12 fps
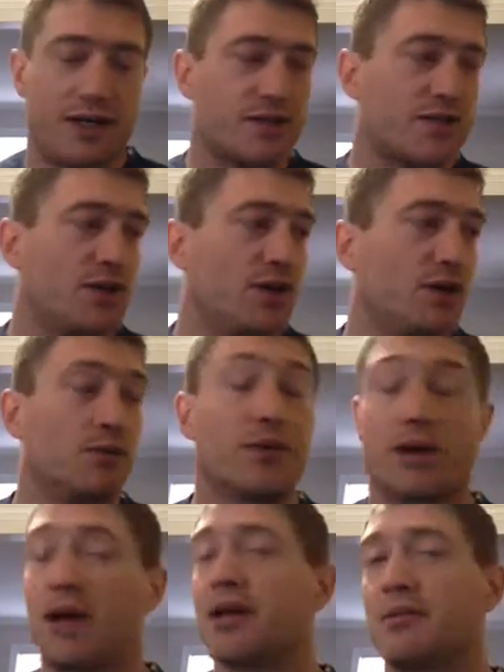And so
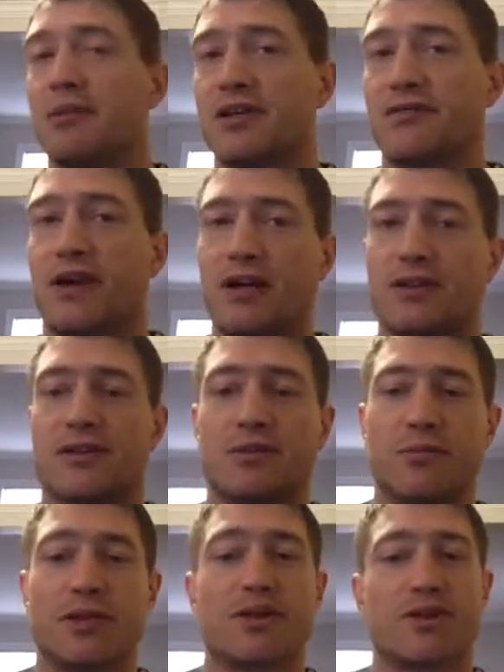they're not going to be as volatile,
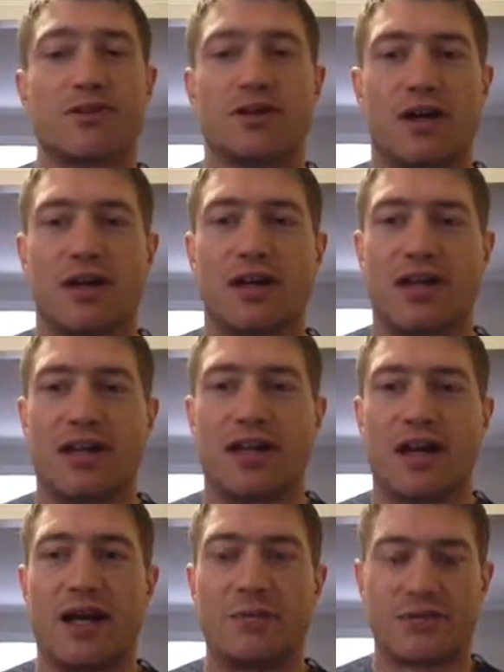but you're also not going to get
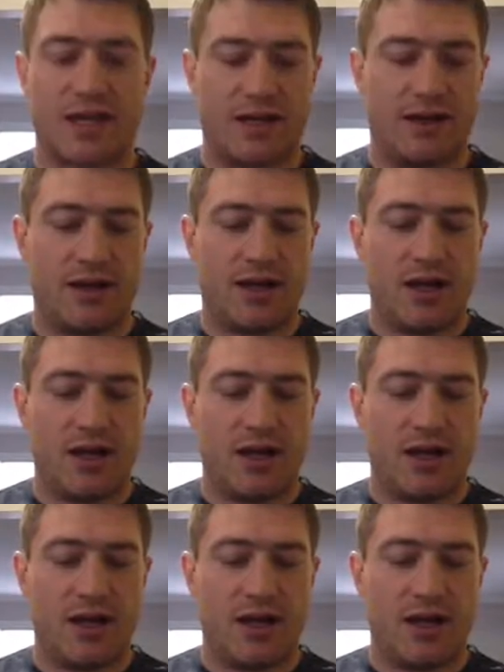the upside.